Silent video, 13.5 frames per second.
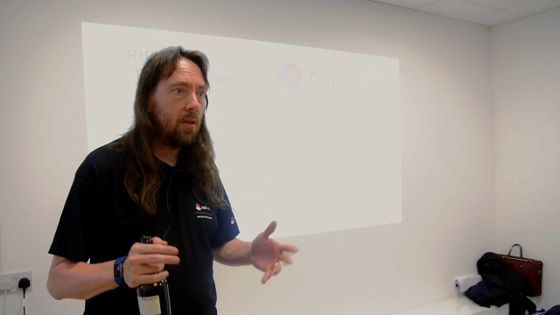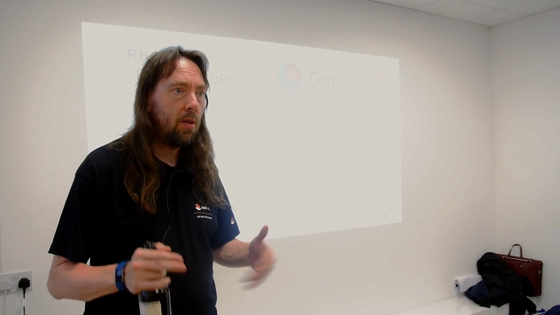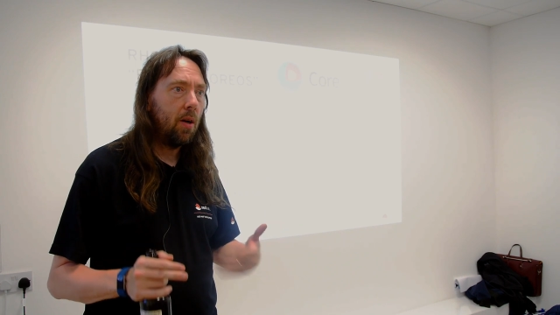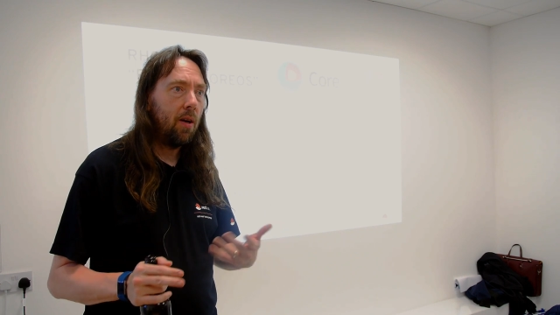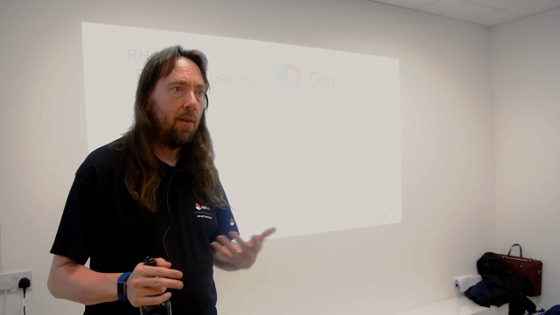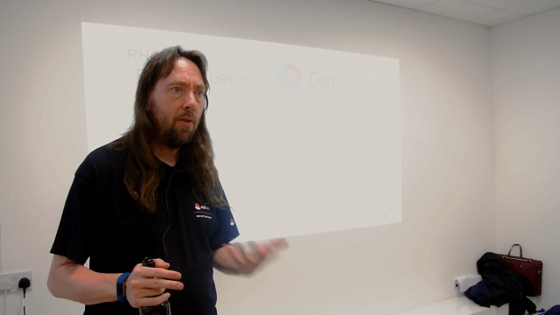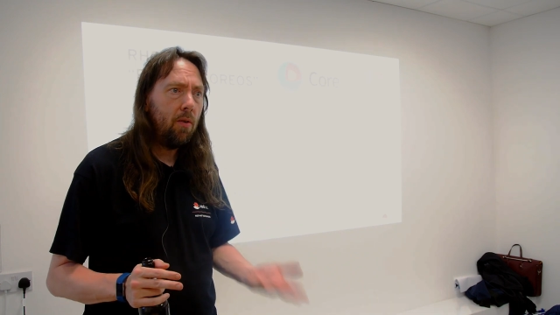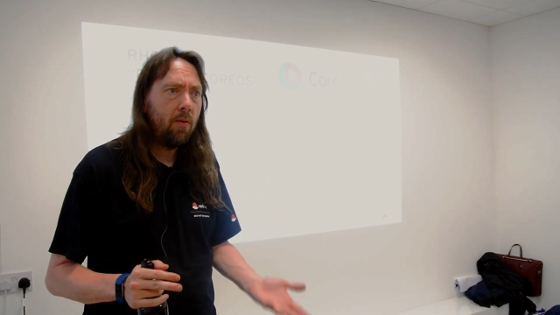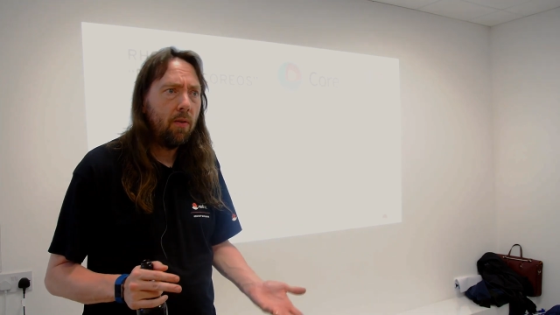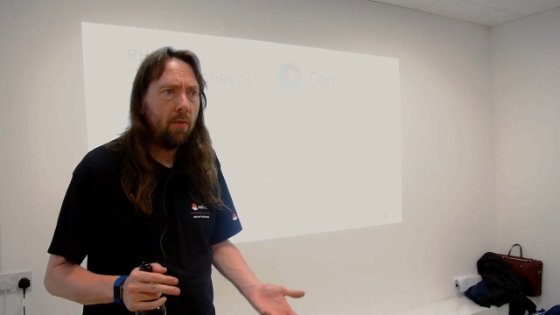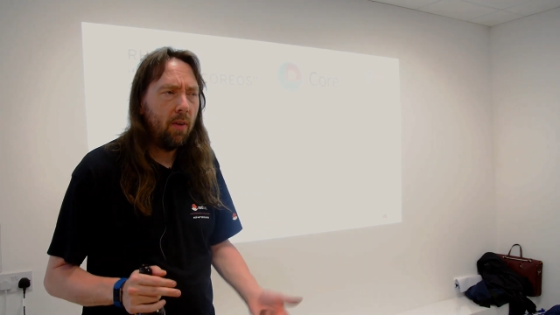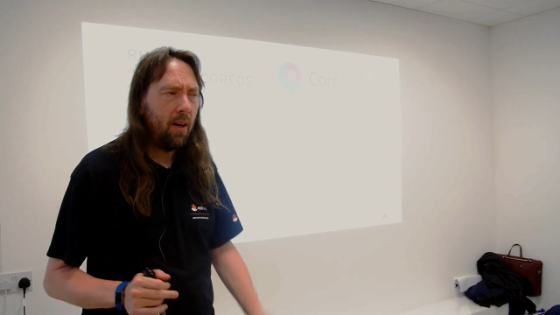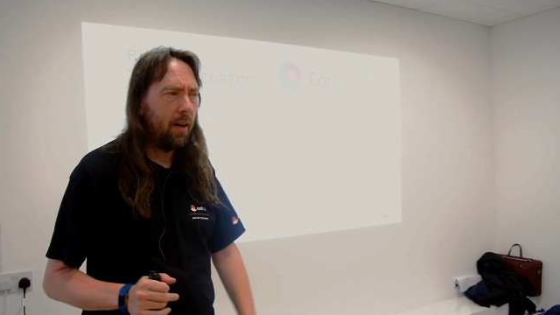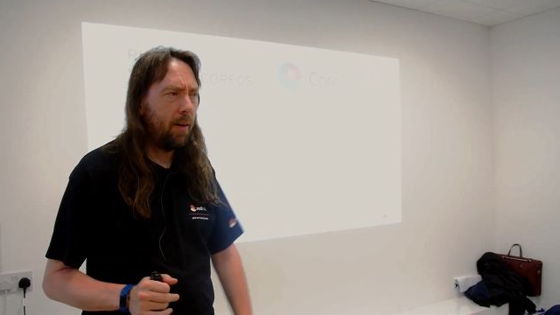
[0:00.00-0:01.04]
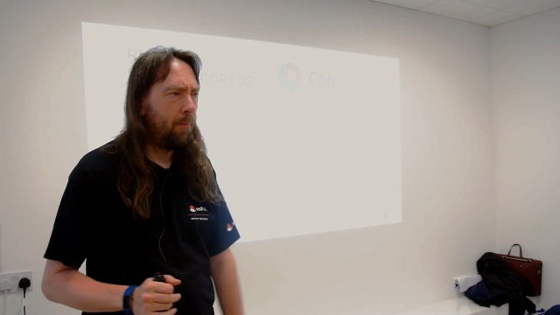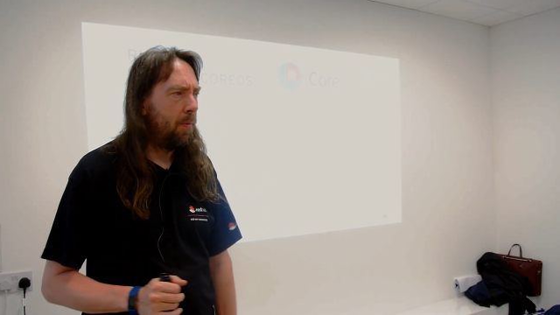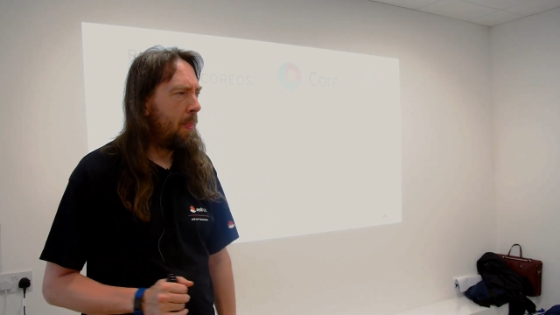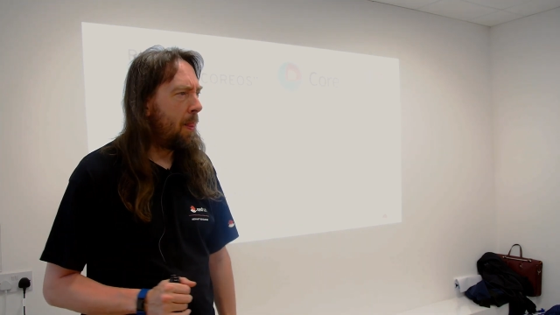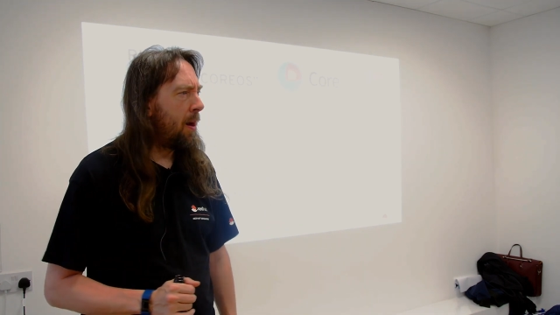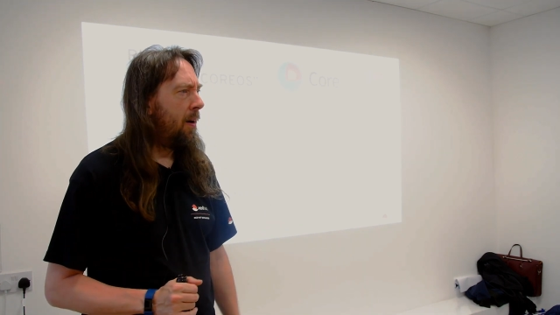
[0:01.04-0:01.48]
So if
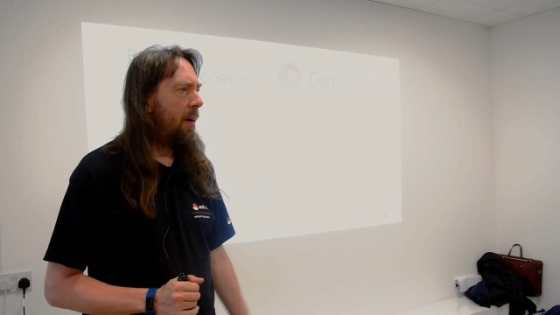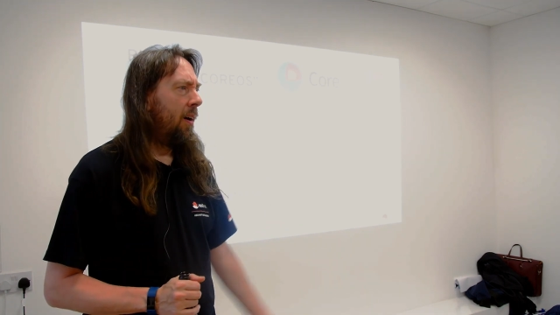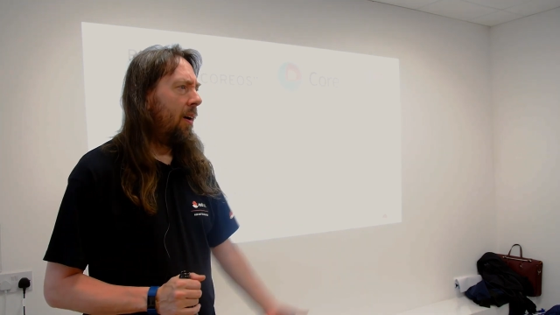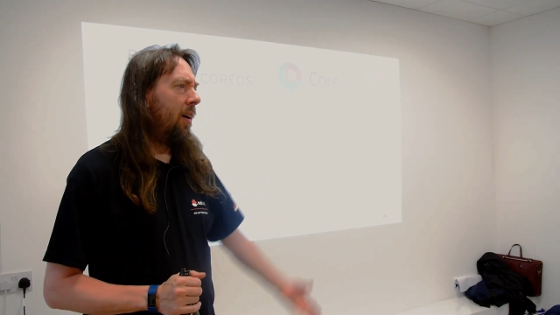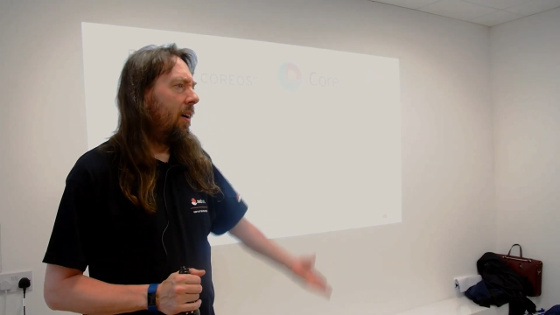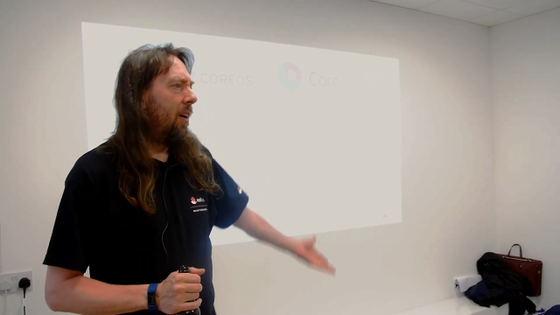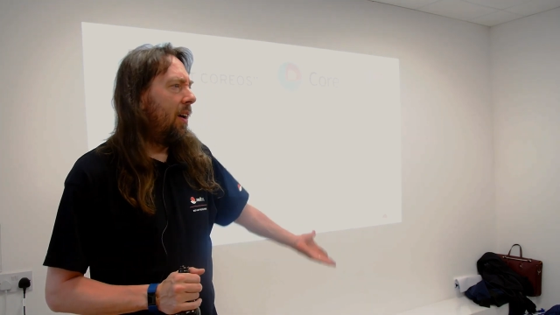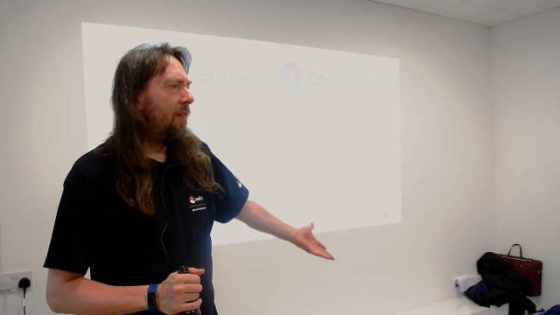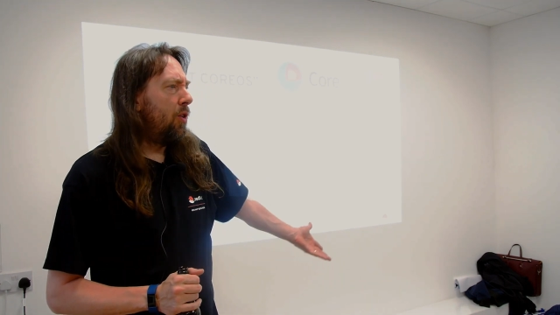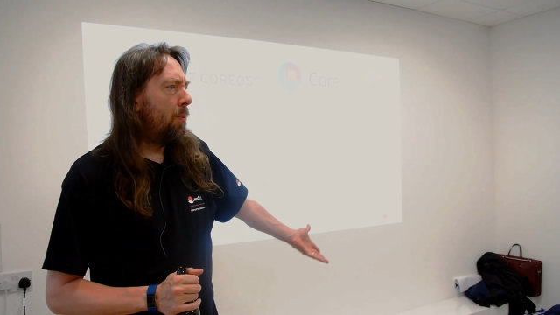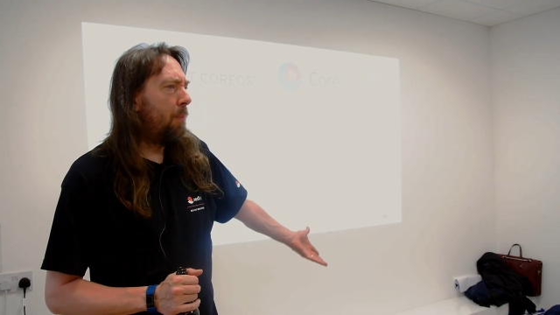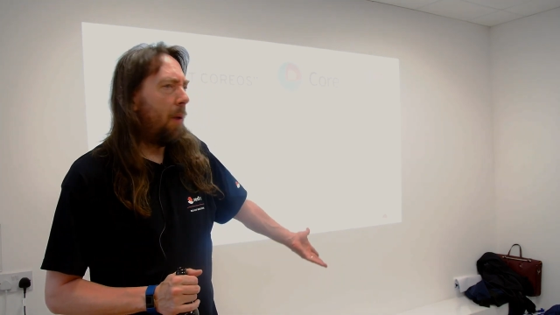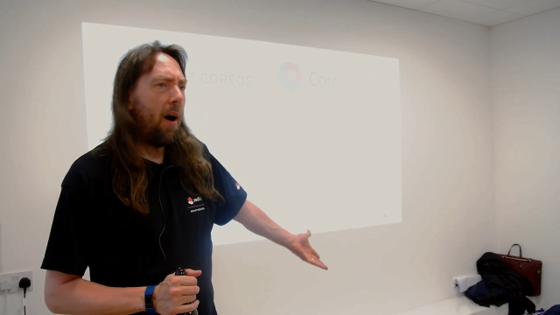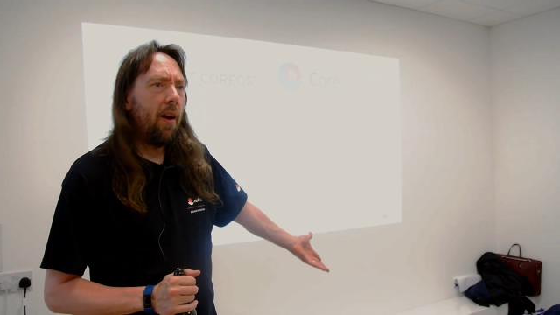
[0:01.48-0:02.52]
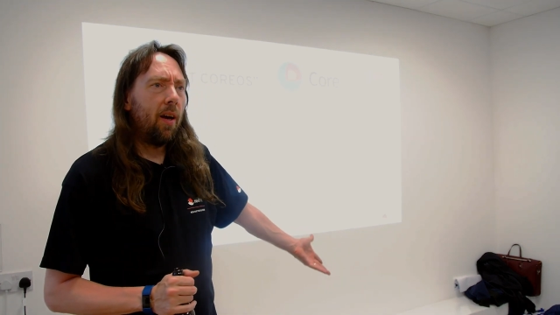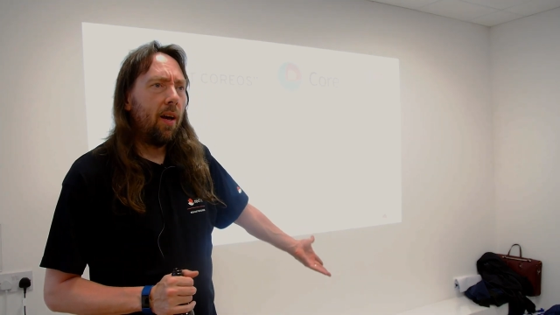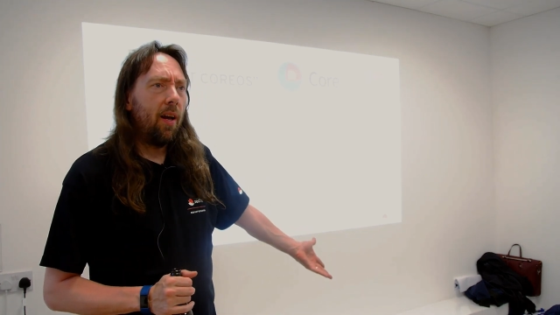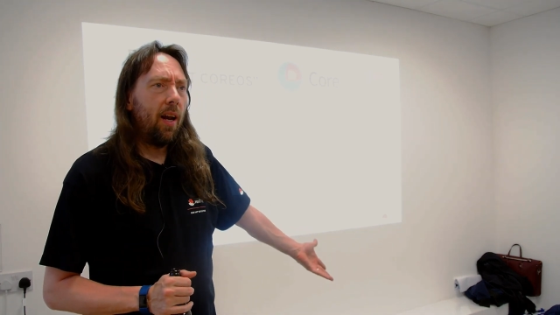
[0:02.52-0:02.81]
you're buying,